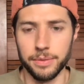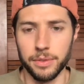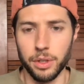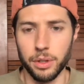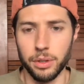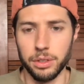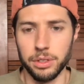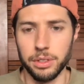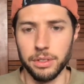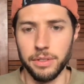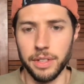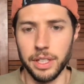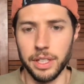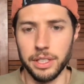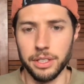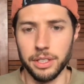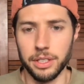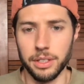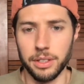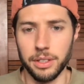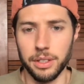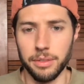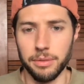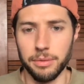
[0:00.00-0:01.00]

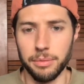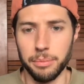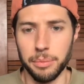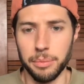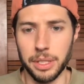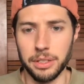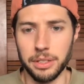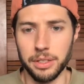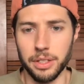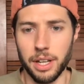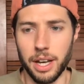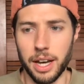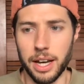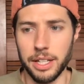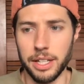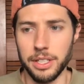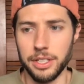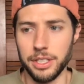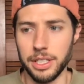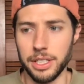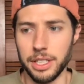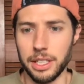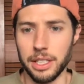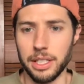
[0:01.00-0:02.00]
cultivation of mental
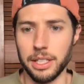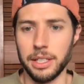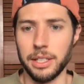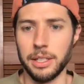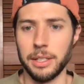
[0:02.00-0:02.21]
hygiene.